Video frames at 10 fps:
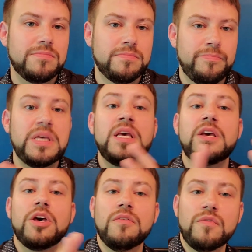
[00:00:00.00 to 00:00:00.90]

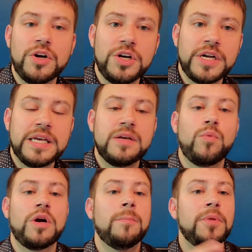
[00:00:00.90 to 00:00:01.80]
being converted,
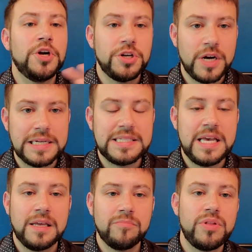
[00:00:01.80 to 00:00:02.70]
where a murder had
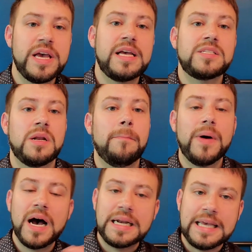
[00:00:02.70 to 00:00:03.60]
taken place and a
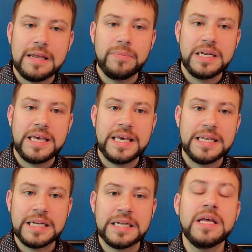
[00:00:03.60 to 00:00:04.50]
body had been
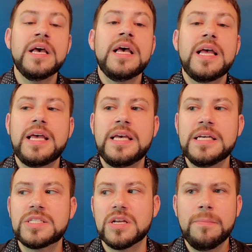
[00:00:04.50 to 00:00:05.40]
hidden,
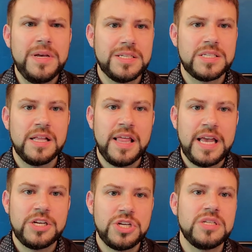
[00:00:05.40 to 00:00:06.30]
is a bit
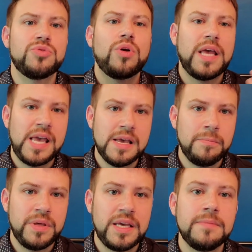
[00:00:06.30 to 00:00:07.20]
salacious, or
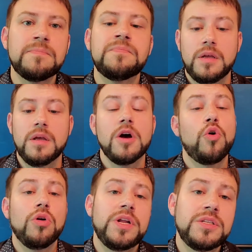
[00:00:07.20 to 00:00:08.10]
can be.
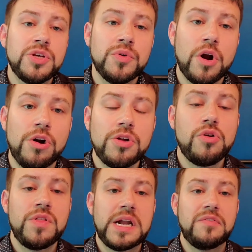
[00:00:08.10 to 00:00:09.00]
According to an
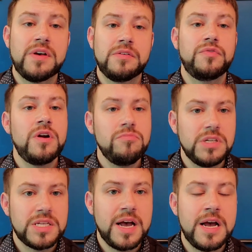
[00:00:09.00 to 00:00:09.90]
article that I found from the
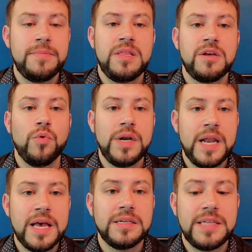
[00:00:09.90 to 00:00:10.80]
time in the
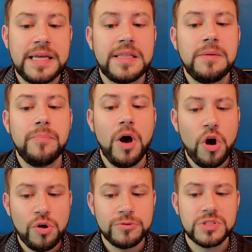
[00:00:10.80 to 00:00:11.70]
Gwinnett Daily
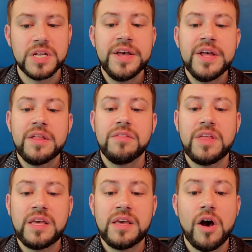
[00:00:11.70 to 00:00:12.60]
Post,
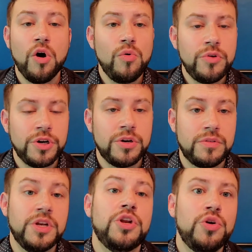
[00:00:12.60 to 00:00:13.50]
the
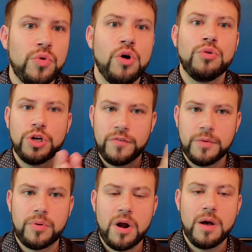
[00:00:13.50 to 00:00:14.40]
new owner of the
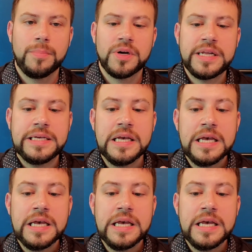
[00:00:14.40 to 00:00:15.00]
property